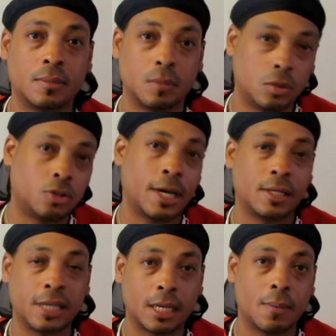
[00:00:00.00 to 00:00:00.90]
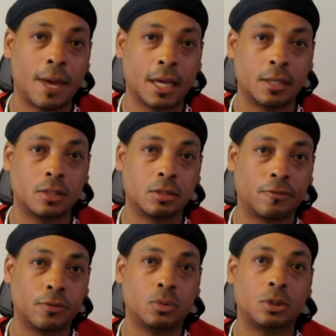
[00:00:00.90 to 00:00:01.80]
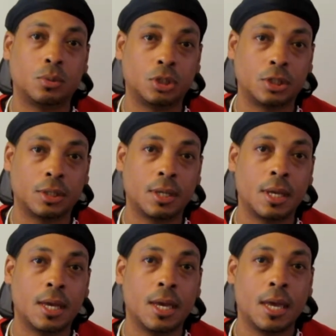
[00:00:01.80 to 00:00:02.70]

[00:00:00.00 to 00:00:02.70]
You try to take it back into the future with you.